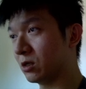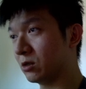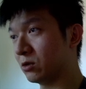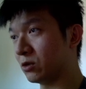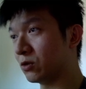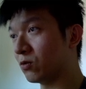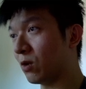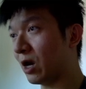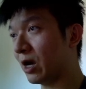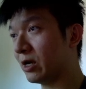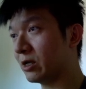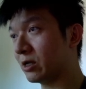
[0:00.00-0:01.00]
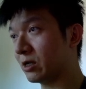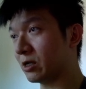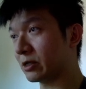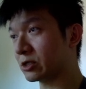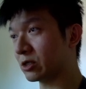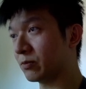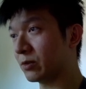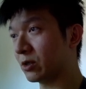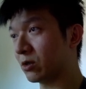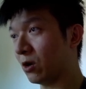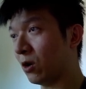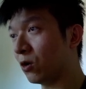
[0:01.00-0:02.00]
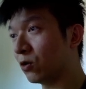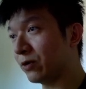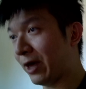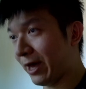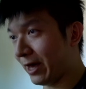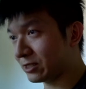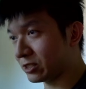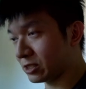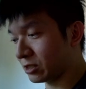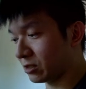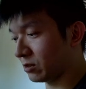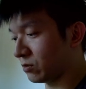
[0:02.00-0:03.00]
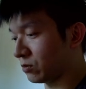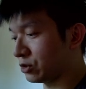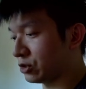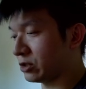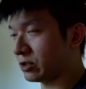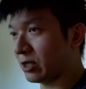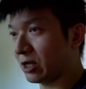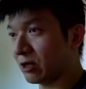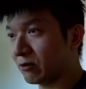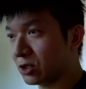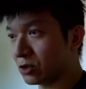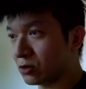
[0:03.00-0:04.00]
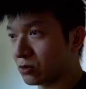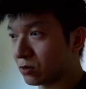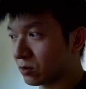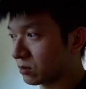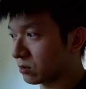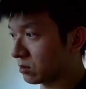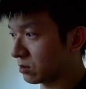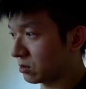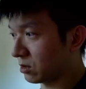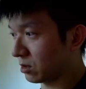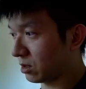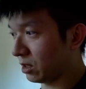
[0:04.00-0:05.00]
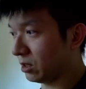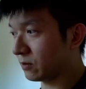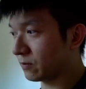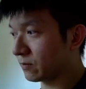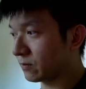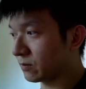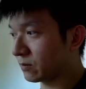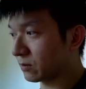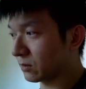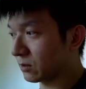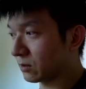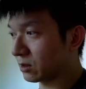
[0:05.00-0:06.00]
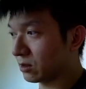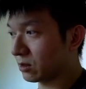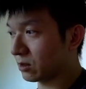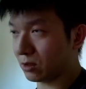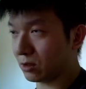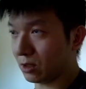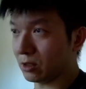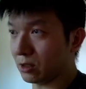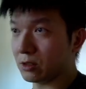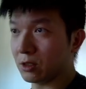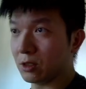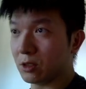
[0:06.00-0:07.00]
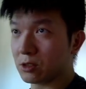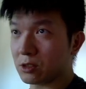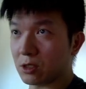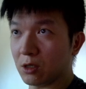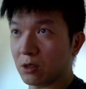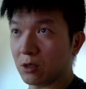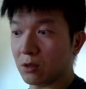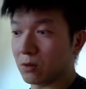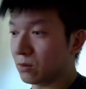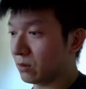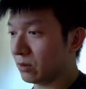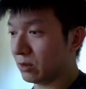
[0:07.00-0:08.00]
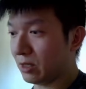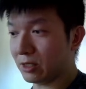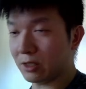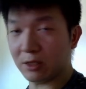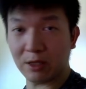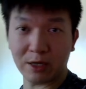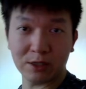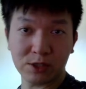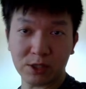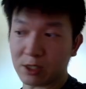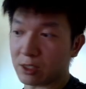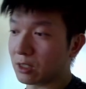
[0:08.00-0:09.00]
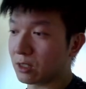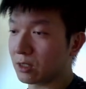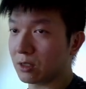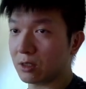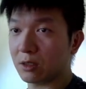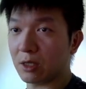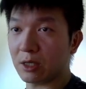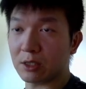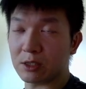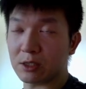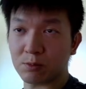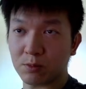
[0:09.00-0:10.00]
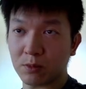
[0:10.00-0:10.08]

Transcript: new Y. It's gonna be your old X, which is -2. Okay. Okay. So that is it. That is,